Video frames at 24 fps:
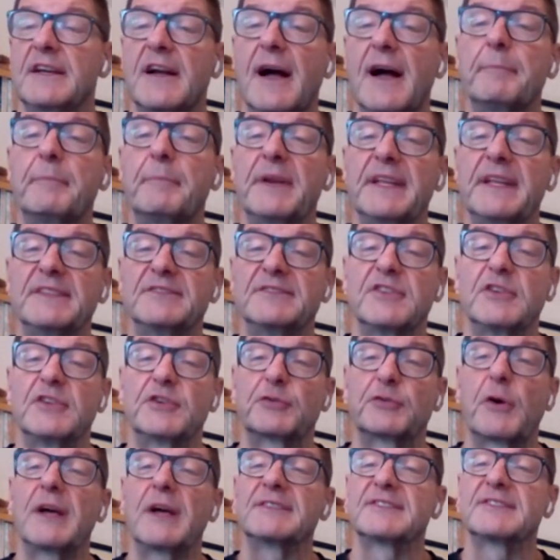companies to
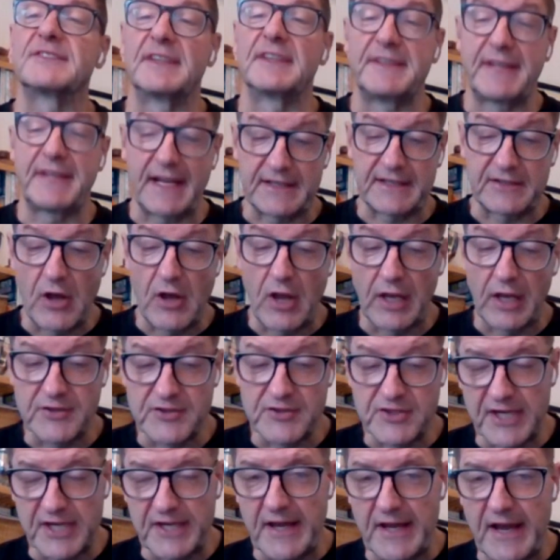trust the
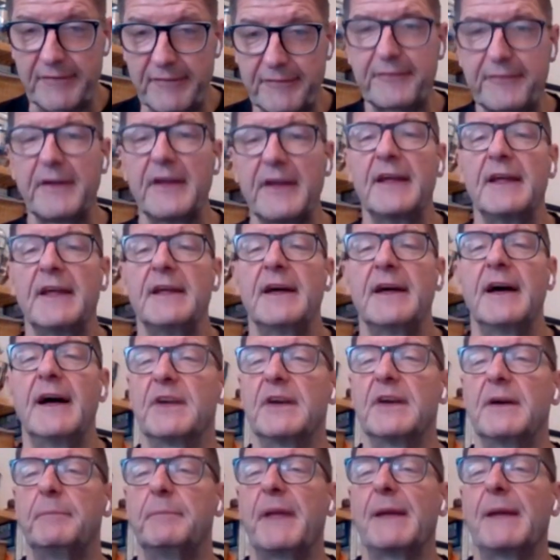technology enough
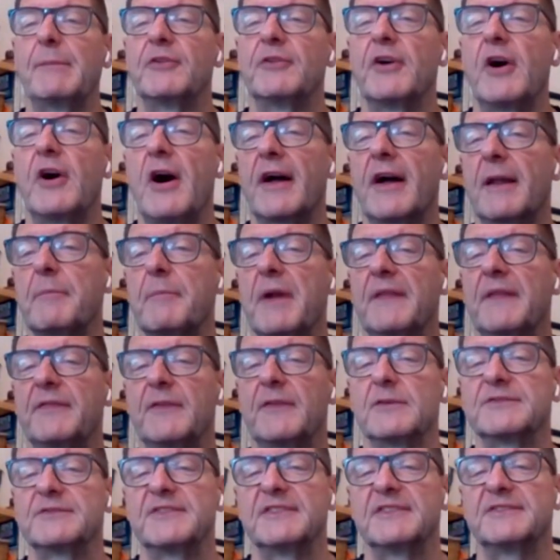to be able to automate
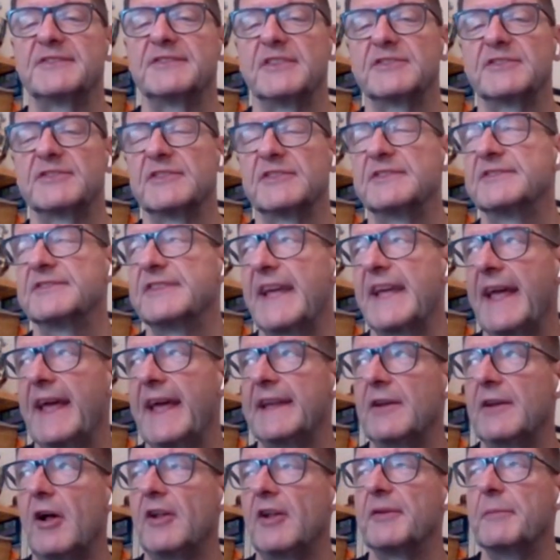those decisions.
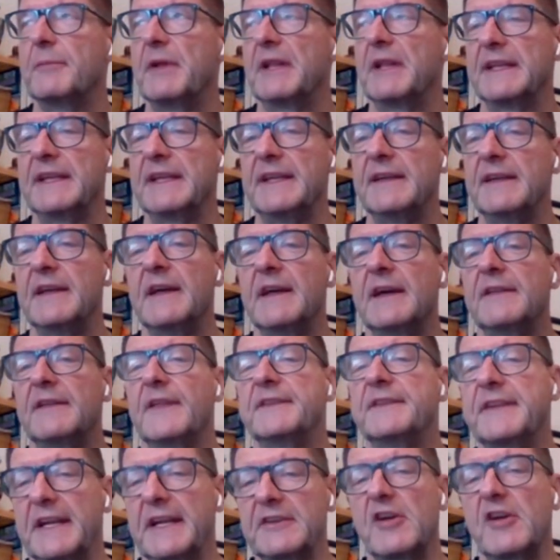And ultimately,
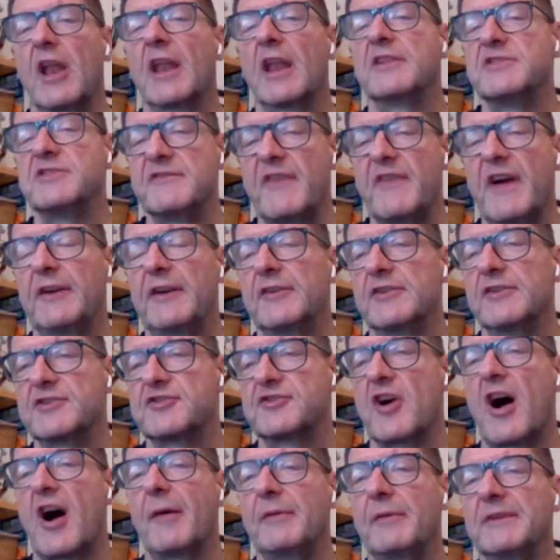the technology vendor's
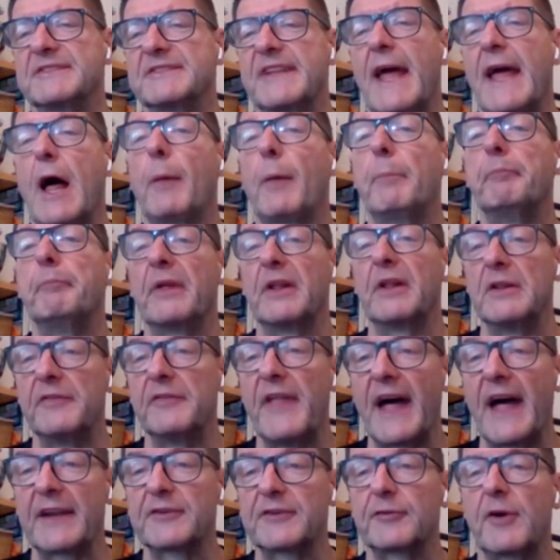job is to help build
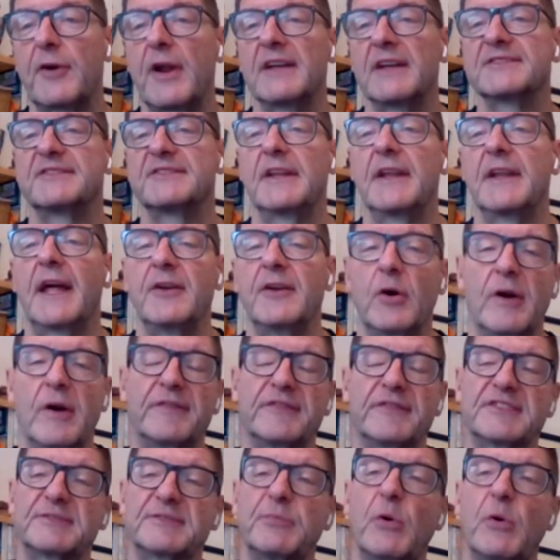that trust. And I know I've
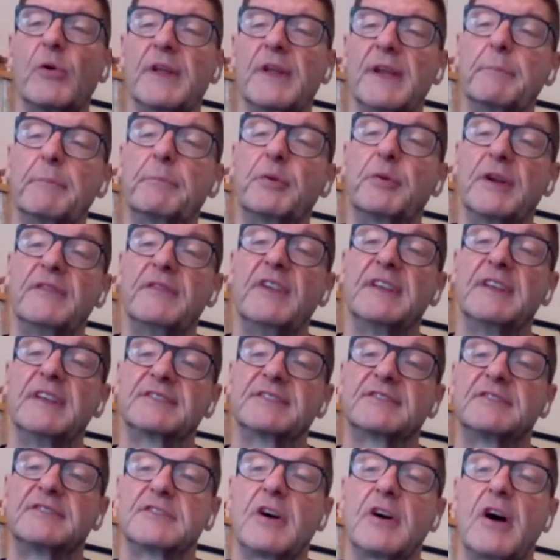spoken in previous
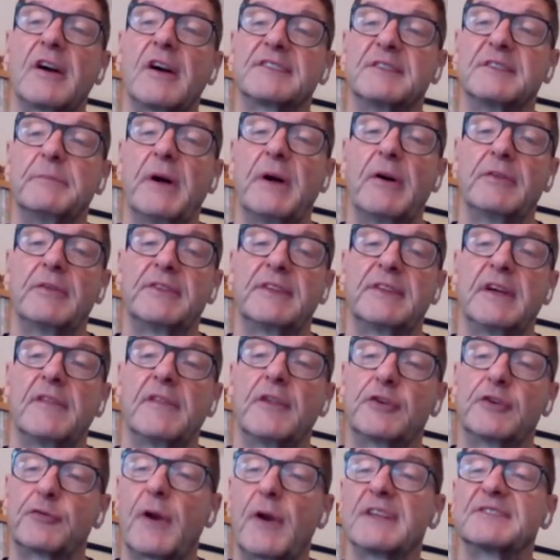talks about
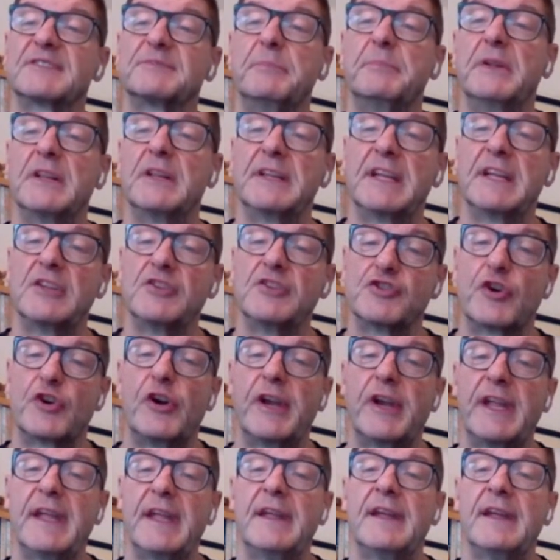the trust building
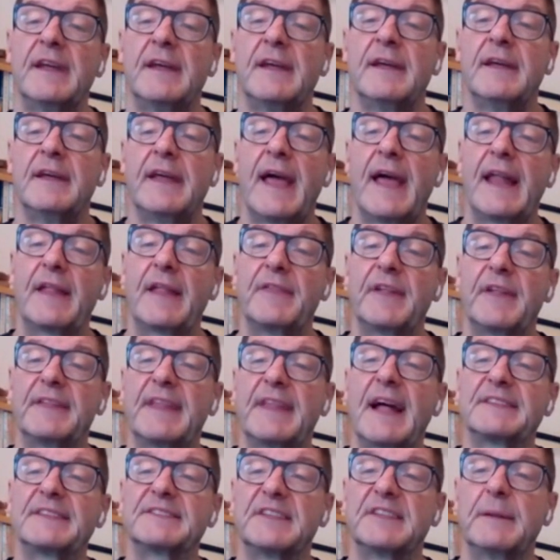journey. And I think
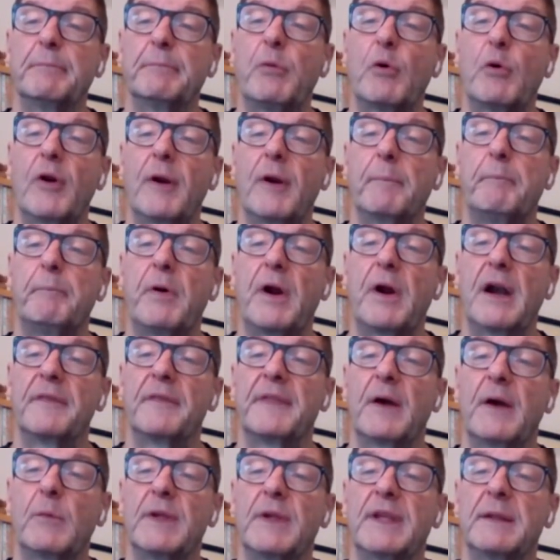that's an important part,
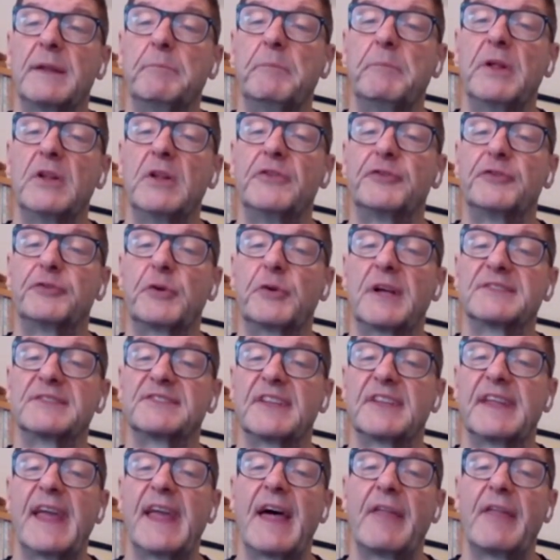that we can build trust
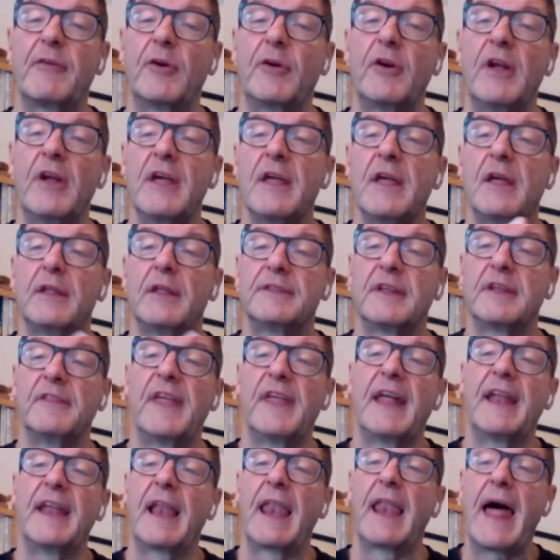together to
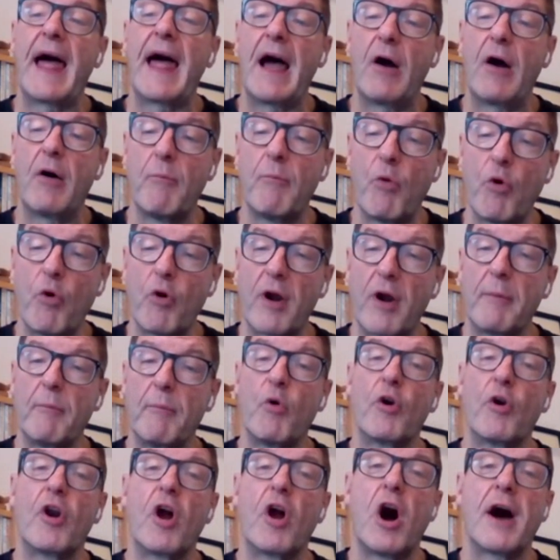then allow more and
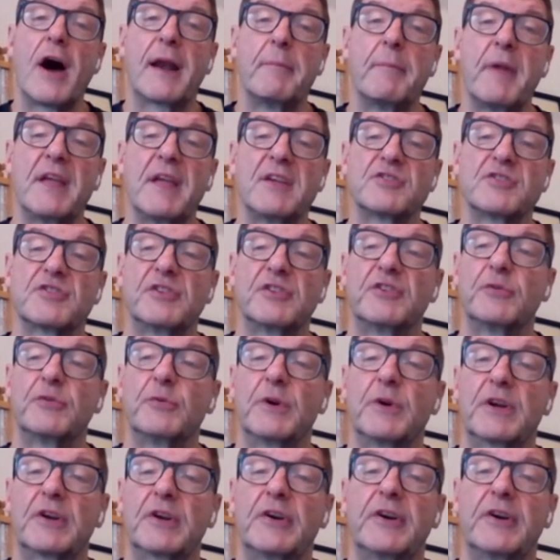more automation to
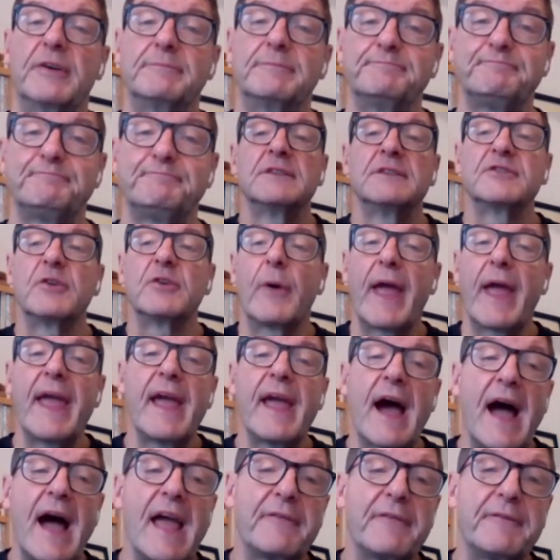occur. So
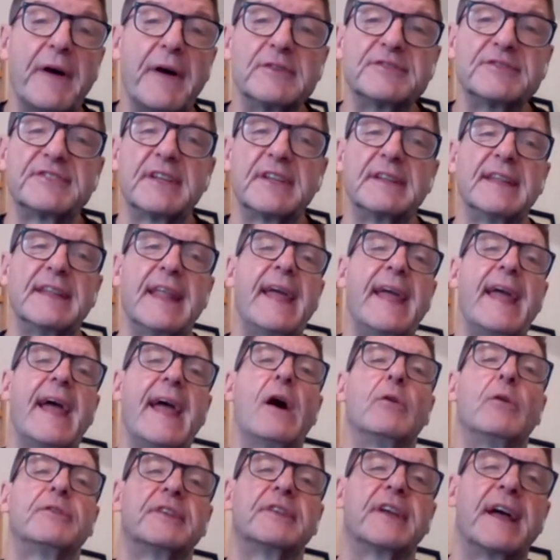AI, if I was to lay
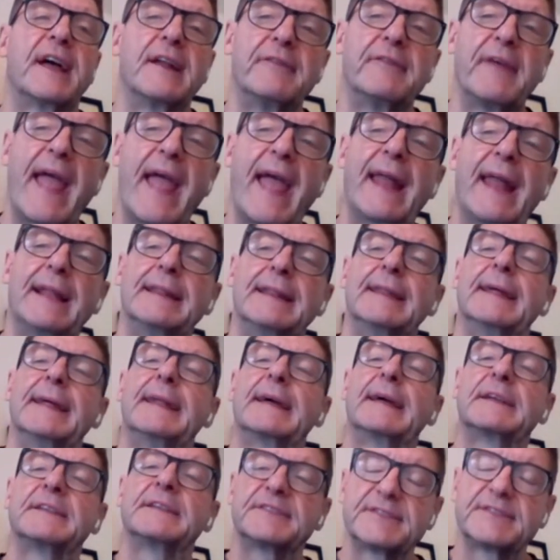out kind of
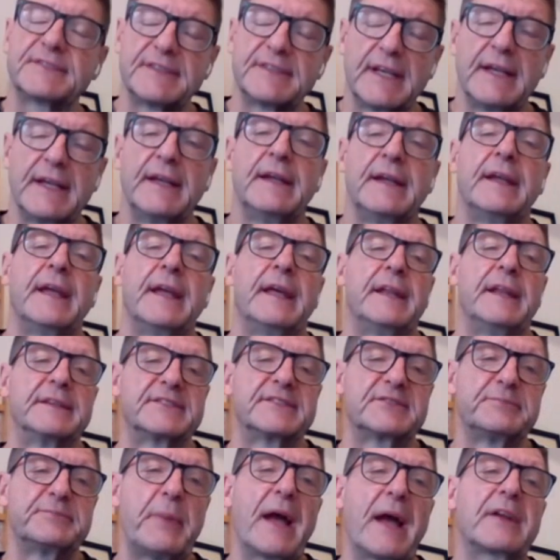analytics in a
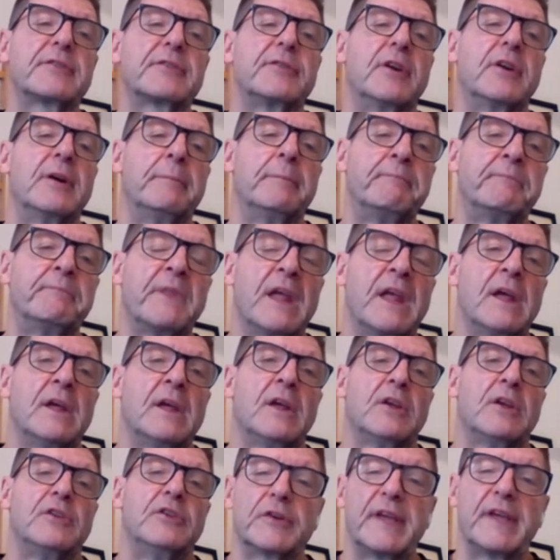spectrum,
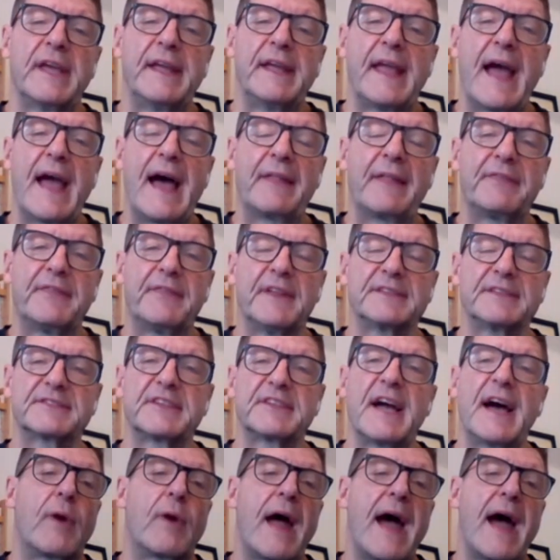looking at this
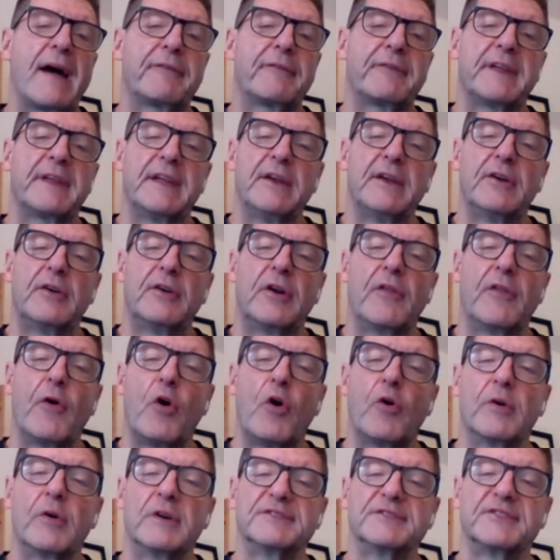graph here on the
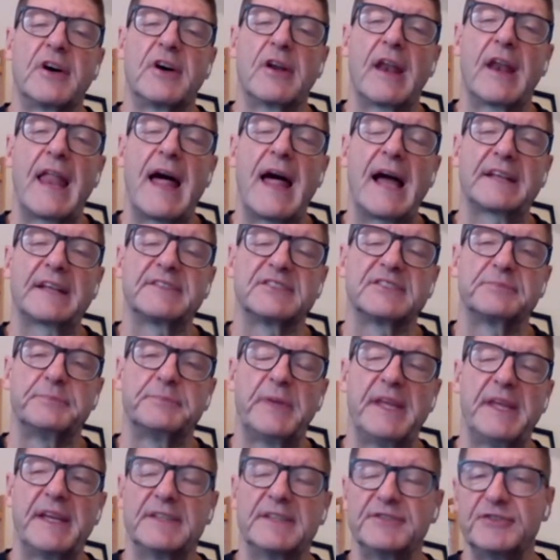horizontal axis
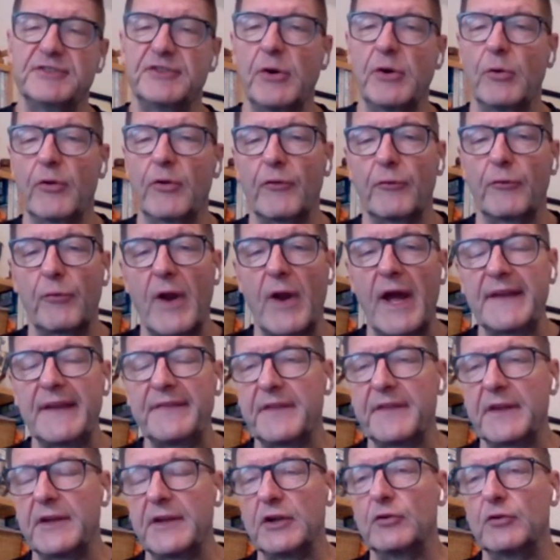being, as you go to the right,
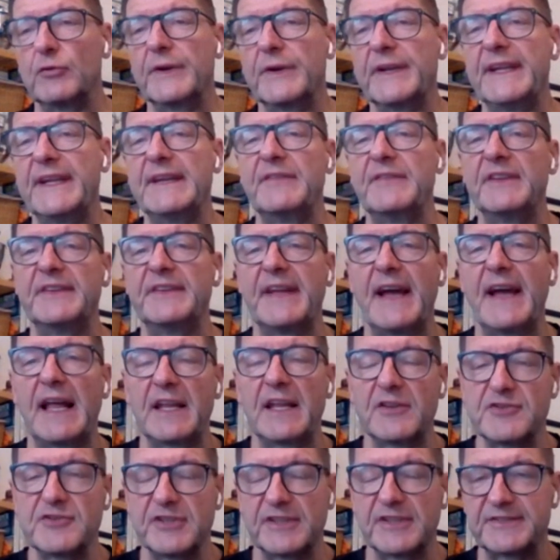the degree of
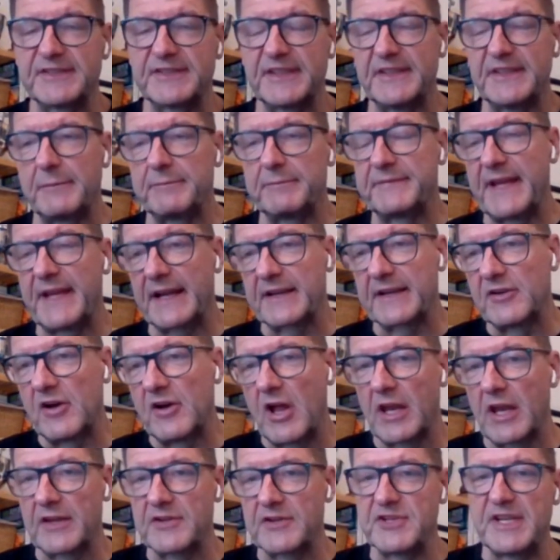intelligence in the
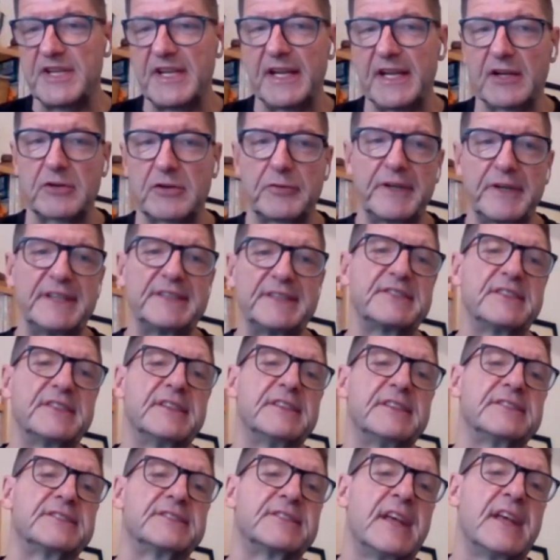technology
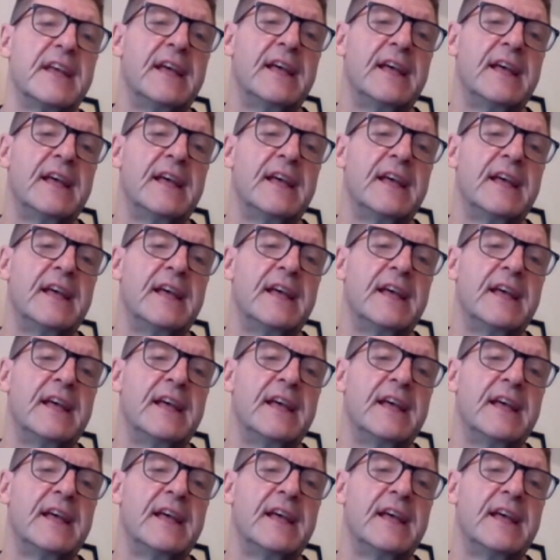increases.